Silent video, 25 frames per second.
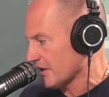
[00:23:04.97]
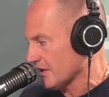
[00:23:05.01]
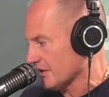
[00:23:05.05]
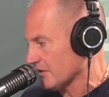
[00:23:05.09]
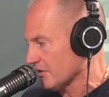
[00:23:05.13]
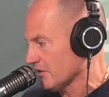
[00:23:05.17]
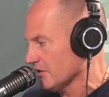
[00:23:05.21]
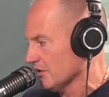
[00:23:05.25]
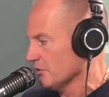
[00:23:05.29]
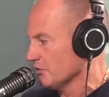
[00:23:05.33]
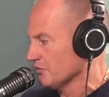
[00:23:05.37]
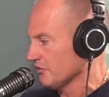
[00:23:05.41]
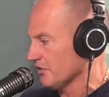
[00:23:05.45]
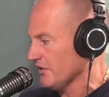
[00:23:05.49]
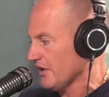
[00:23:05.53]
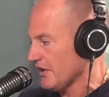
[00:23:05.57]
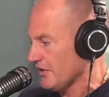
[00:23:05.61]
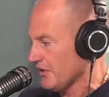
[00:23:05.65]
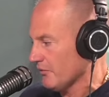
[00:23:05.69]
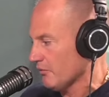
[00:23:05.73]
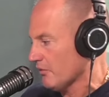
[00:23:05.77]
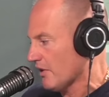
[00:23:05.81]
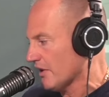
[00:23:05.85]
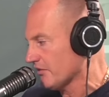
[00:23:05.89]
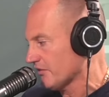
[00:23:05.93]
of close. And then
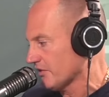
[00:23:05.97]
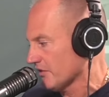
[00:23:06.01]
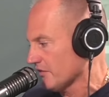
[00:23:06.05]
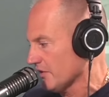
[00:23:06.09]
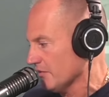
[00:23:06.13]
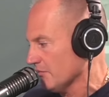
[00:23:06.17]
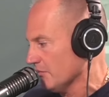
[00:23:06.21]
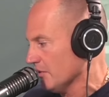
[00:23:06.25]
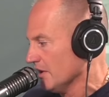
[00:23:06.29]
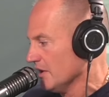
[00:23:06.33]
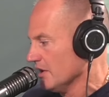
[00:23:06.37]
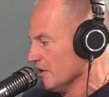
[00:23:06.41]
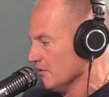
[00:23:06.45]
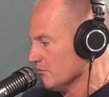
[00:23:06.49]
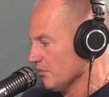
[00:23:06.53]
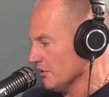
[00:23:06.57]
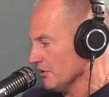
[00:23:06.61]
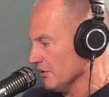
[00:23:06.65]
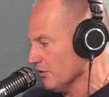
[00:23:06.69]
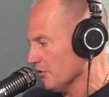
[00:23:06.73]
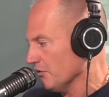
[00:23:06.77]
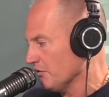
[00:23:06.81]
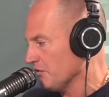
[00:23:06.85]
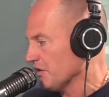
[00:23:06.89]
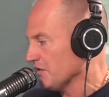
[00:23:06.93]
the rest of them
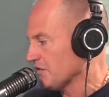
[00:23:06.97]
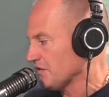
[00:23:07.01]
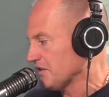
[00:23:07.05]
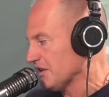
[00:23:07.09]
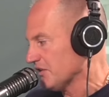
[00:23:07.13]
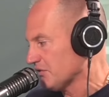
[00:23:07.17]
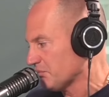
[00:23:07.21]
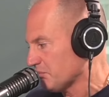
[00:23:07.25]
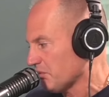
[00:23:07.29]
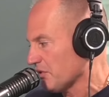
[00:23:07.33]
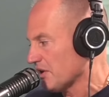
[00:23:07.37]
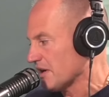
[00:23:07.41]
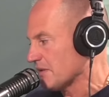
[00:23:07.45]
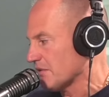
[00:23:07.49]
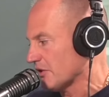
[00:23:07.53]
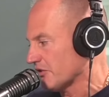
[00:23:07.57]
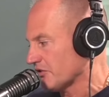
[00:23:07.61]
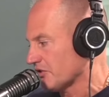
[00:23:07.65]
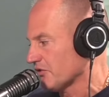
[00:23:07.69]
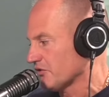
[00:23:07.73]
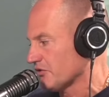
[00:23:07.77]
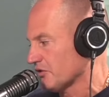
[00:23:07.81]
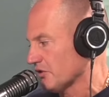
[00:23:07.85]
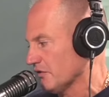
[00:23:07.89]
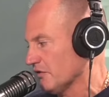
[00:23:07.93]
below 50 is pretty much
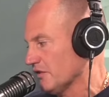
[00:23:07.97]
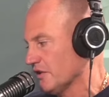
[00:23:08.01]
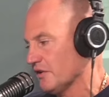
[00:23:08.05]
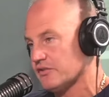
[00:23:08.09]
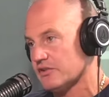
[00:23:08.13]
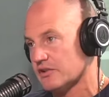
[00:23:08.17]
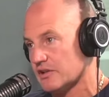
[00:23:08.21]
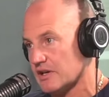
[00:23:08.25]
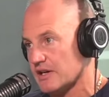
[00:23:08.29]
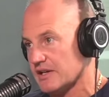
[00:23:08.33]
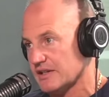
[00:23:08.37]
conservatives, are kind of